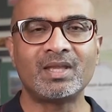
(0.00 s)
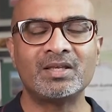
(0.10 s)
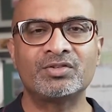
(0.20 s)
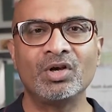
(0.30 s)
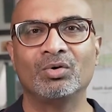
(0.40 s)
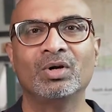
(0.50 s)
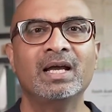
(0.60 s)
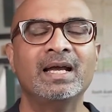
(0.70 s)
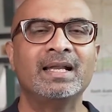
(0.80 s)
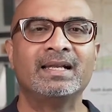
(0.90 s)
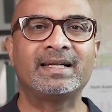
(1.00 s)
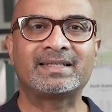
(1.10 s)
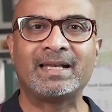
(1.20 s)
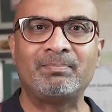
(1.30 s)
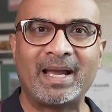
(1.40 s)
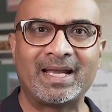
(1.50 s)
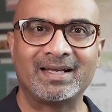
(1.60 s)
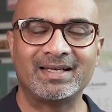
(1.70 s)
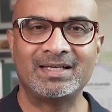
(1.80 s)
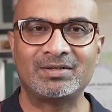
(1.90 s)
So let's get
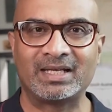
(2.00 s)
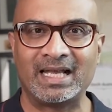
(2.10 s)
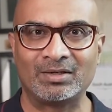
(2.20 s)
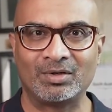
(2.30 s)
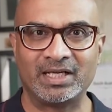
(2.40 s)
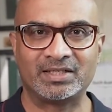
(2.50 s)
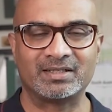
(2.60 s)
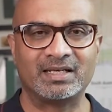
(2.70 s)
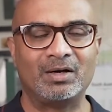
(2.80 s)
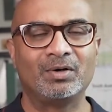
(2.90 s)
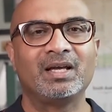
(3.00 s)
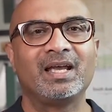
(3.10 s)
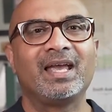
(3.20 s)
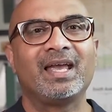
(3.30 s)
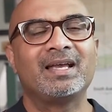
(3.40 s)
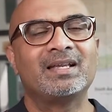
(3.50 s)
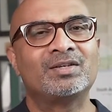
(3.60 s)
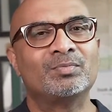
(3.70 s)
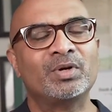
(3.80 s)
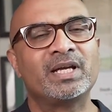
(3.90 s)
back into the calculation. Now,
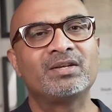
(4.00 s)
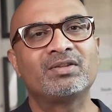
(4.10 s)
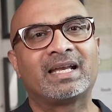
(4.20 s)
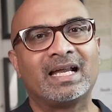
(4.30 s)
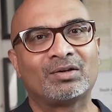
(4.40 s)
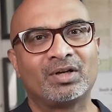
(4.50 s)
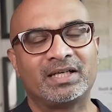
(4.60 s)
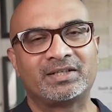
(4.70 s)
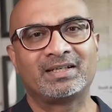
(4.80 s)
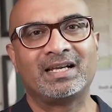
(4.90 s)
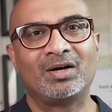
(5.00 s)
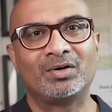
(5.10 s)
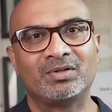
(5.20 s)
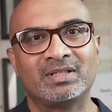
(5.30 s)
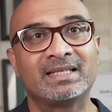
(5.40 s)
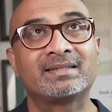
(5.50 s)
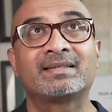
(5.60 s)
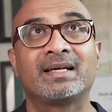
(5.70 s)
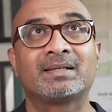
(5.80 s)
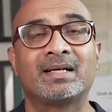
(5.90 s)
to bring into the calculation, now, yes, the
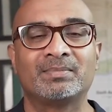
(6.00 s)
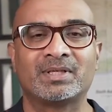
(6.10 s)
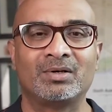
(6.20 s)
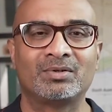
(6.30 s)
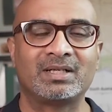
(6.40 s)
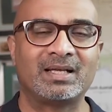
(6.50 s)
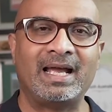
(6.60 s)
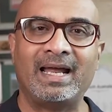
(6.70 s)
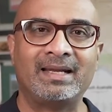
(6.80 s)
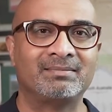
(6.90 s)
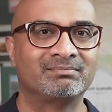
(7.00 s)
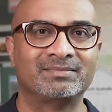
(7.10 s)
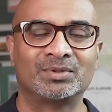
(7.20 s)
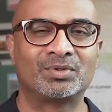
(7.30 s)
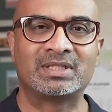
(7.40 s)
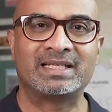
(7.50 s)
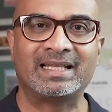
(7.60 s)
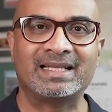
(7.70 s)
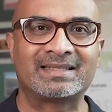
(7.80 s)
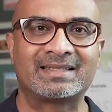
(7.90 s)
sun comes out, and you could say
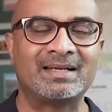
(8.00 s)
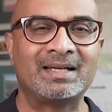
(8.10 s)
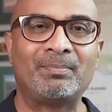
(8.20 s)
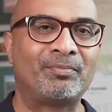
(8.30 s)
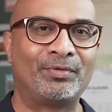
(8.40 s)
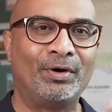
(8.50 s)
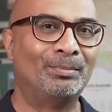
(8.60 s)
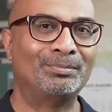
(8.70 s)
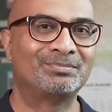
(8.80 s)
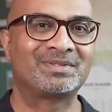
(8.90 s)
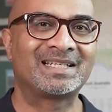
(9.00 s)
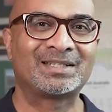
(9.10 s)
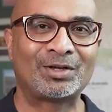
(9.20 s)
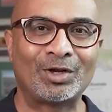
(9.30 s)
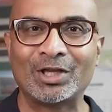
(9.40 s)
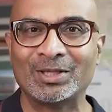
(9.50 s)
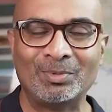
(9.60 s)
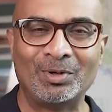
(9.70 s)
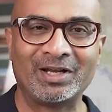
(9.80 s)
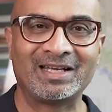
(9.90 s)
there's sun up from 6 o'clock in the
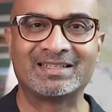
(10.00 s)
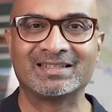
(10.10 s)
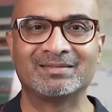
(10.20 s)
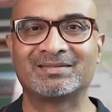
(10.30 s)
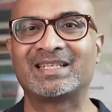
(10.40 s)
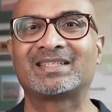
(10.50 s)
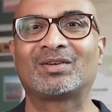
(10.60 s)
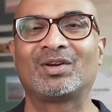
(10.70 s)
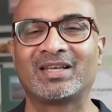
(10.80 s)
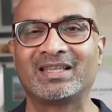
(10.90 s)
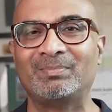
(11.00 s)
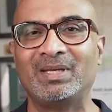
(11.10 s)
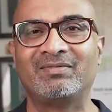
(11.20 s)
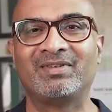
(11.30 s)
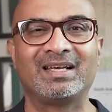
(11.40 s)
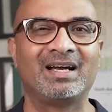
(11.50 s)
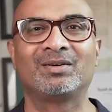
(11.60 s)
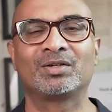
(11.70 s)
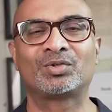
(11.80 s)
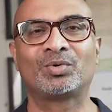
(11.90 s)
morning till 6 o'clock in the evening.
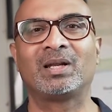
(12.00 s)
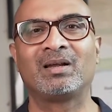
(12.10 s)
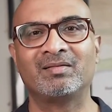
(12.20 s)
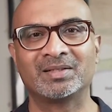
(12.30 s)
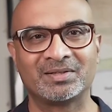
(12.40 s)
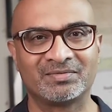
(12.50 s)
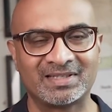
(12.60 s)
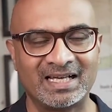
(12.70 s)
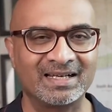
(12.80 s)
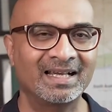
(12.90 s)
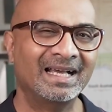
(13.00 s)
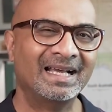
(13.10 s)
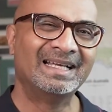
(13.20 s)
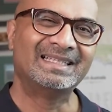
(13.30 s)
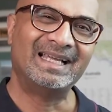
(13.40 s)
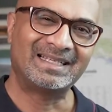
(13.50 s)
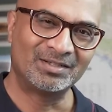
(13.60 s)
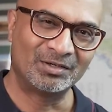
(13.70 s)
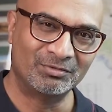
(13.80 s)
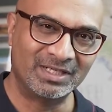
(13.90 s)
I've got 12 hours of sun. That's
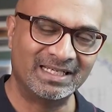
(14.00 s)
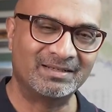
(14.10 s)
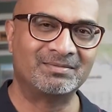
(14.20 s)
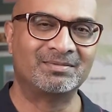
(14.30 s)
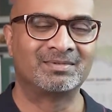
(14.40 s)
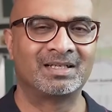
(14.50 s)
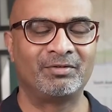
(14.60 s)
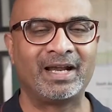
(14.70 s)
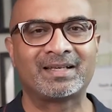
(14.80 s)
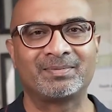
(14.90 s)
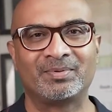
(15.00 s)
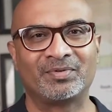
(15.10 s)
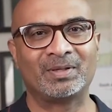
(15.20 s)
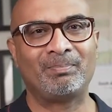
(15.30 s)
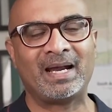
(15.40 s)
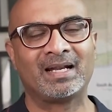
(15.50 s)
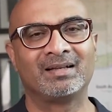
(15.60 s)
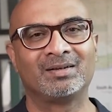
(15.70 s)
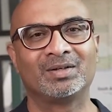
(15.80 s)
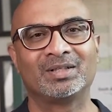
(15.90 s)
not really correct. For the
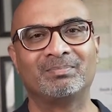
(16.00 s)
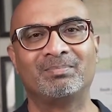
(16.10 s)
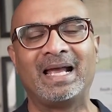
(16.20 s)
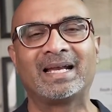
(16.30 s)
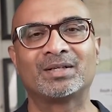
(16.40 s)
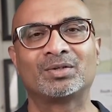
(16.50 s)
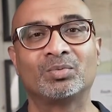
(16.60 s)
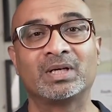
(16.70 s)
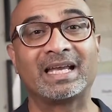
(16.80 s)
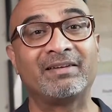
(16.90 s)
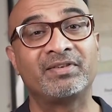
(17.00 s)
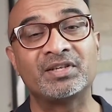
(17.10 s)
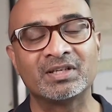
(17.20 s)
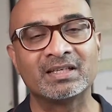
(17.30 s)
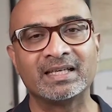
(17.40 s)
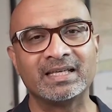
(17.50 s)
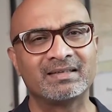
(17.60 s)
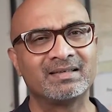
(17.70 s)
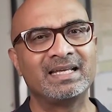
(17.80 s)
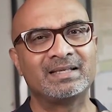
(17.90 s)
panel or the blanket to work efficiently, it
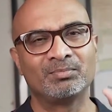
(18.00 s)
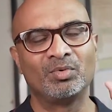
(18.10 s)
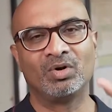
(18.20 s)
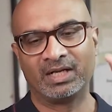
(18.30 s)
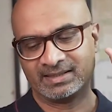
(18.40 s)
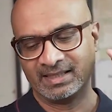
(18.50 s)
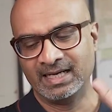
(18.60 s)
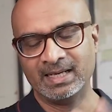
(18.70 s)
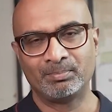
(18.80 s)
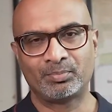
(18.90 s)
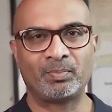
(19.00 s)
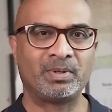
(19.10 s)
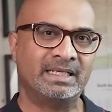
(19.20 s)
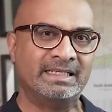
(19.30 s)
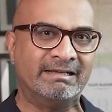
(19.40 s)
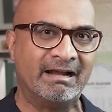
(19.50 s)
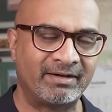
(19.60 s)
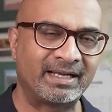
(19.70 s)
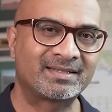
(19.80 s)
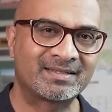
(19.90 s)
needs more or less proper
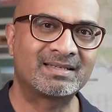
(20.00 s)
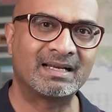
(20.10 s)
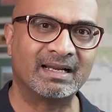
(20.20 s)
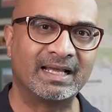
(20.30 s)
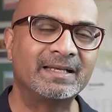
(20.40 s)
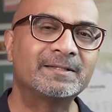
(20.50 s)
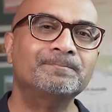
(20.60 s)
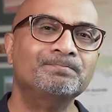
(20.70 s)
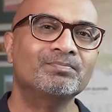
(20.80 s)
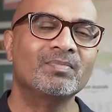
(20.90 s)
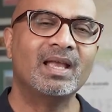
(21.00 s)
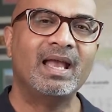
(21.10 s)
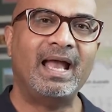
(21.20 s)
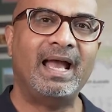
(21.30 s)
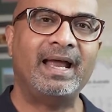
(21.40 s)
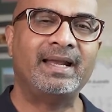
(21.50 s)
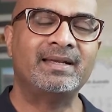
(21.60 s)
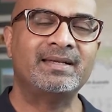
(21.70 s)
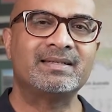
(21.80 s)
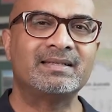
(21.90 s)
direct sunlight.
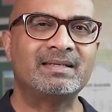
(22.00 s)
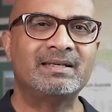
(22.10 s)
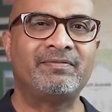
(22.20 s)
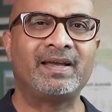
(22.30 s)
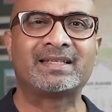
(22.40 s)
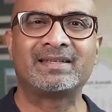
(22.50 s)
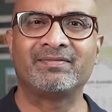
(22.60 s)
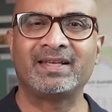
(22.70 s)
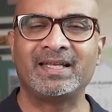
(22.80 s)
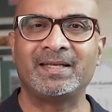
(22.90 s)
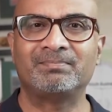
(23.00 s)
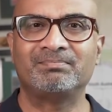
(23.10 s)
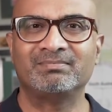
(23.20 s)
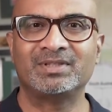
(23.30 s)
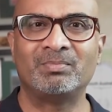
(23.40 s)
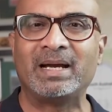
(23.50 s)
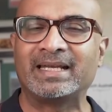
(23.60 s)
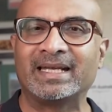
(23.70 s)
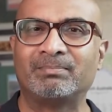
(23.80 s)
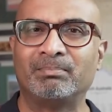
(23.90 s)
and effectively you might
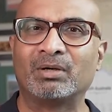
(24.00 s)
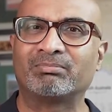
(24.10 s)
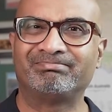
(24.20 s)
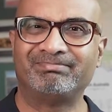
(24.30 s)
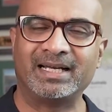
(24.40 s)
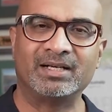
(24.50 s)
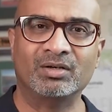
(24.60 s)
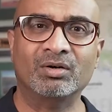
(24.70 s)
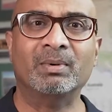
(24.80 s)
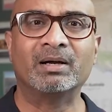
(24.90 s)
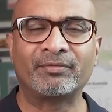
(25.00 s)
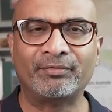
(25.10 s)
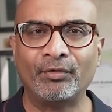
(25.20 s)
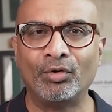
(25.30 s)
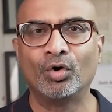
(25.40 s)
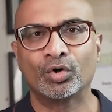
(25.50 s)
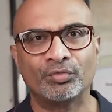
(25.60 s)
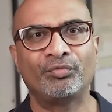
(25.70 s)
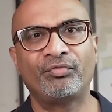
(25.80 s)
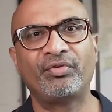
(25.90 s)
get about, I don't know, about 4 to
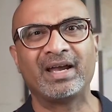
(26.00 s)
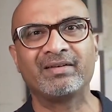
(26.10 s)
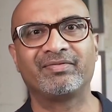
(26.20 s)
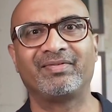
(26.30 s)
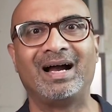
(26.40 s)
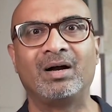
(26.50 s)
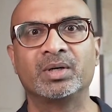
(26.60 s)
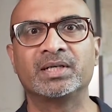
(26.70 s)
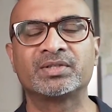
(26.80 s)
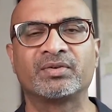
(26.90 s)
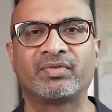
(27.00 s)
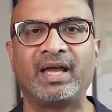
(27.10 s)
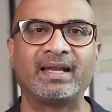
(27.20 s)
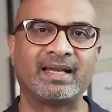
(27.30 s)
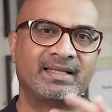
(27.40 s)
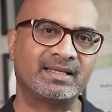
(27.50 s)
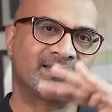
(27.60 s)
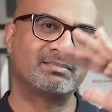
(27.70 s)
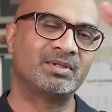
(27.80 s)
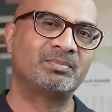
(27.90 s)
5 hours of that. And
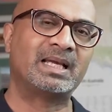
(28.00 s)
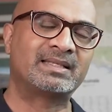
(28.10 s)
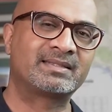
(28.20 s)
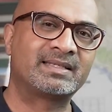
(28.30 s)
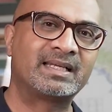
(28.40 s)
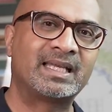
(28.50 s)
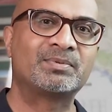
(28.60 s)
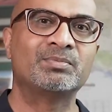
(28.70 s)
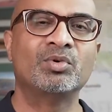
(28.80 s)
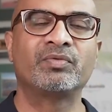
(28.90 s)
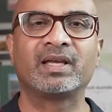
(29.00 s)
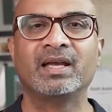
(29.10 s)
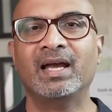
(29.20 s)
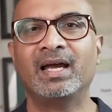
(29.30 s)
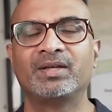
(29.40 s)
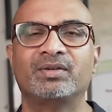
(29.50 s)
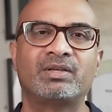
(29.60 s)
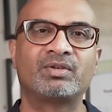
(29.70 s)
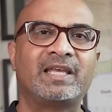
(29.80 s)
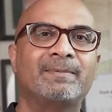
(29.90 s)
then, you know, as the sun keeps moving, you
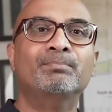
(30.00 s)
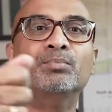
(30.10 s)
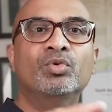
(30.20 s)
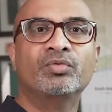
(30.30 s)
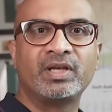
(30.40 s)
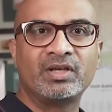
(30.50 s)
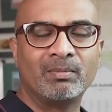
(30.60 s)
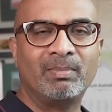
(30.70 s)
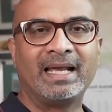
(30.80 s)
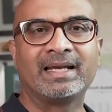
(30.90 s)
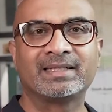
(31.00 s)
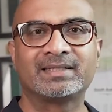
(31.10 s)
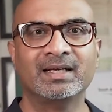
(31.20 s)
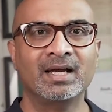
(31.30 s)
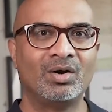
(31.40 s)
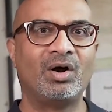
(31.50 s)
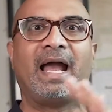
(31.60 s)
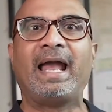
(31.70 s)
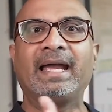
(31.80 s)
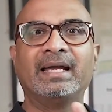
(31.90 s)
need to keep moving your blanket or
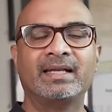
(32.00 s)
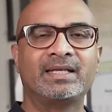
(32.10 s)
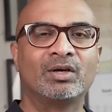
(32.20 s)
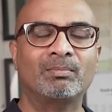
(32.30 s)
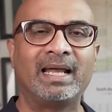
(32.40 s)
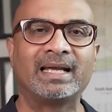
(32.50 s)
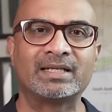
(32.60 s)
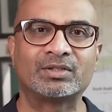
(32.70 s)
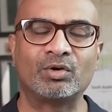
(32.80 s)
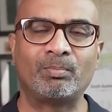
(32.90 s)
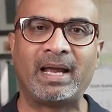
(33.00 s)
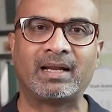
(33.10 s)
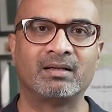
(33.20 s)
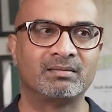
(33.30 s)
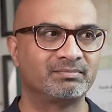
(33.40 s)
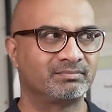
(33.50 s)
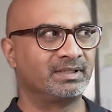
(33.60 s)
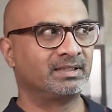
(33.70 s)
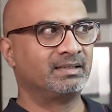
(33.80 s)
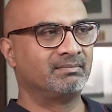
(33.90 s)
angling your blanket or panel
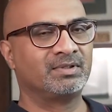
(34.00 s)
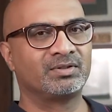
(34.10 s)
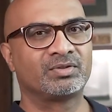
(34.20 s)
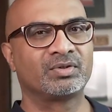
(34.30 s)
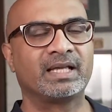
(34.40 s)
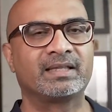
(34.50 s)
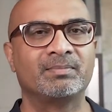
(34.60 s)
in the, you know, to get the